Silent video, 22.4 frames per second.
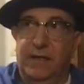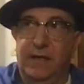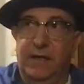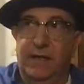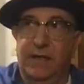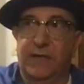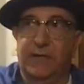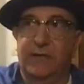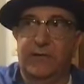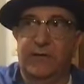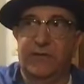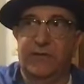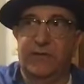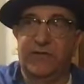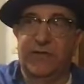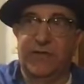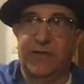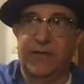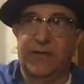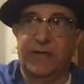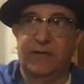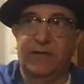there's
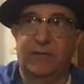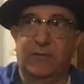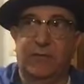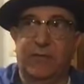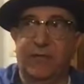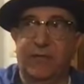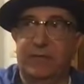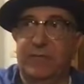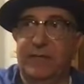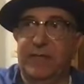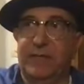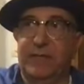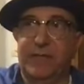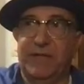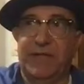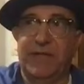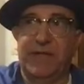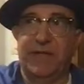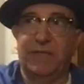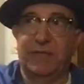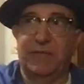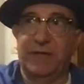a William P.
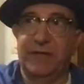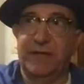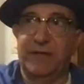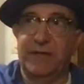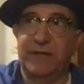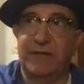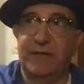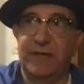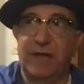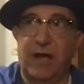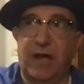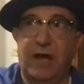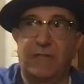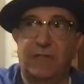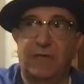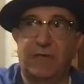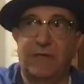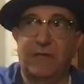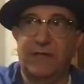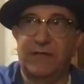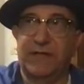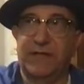McGivern
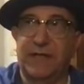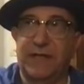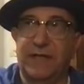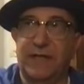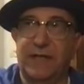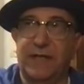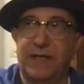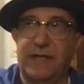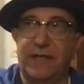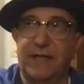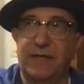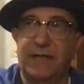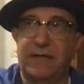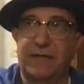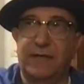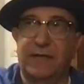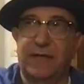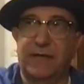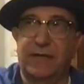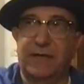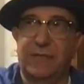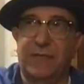novel that's got night in the
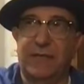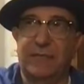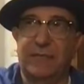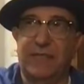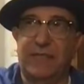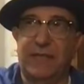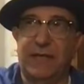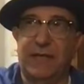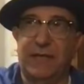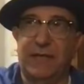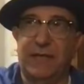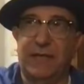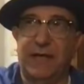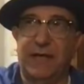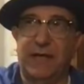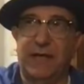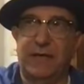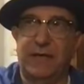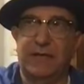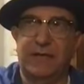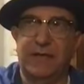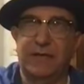title, might be Night
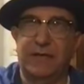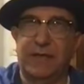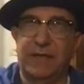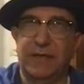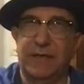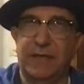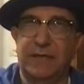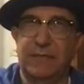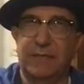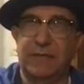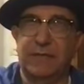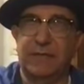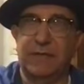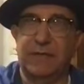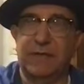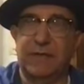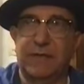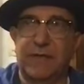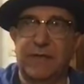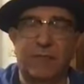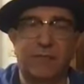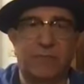Editor, Night
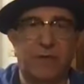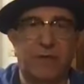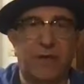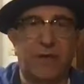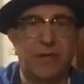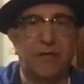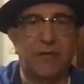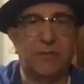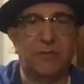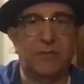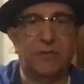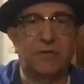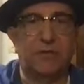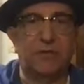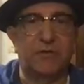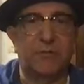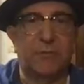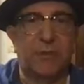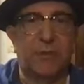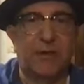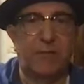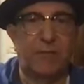something. It's about
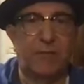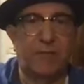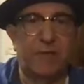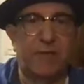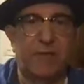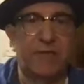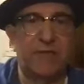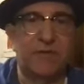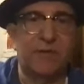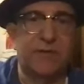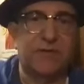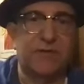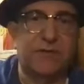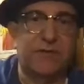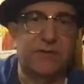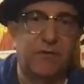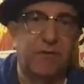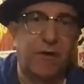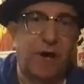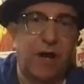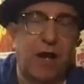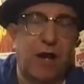newspaper business
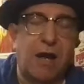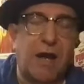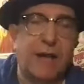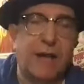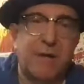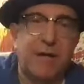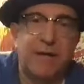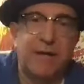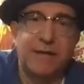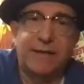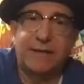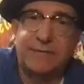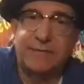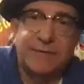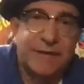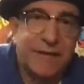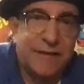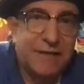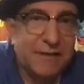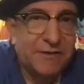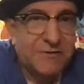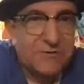and crime.
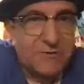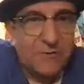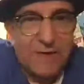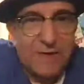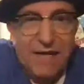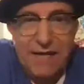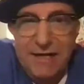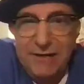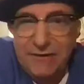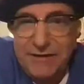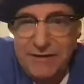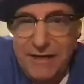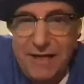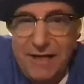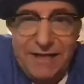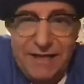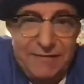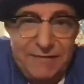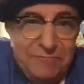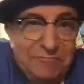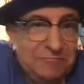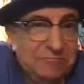So when I hear
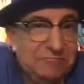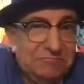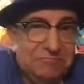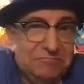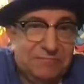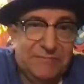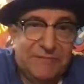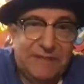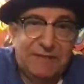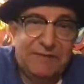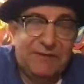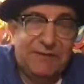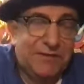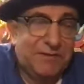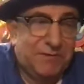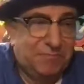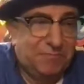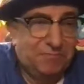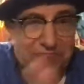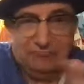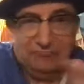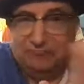night, it
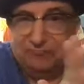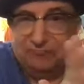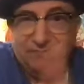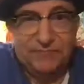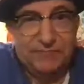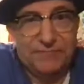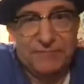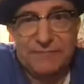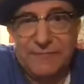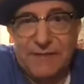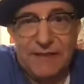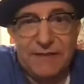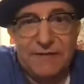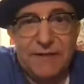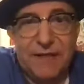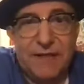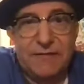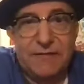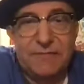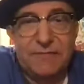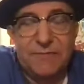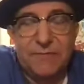just
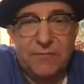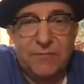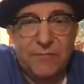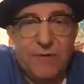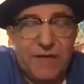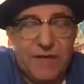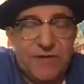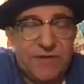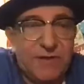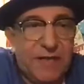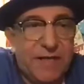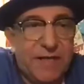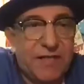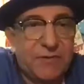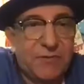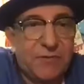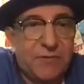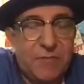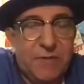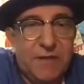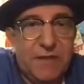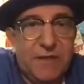it resonates
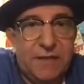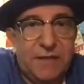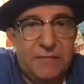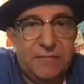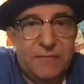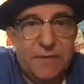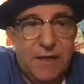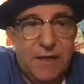with me,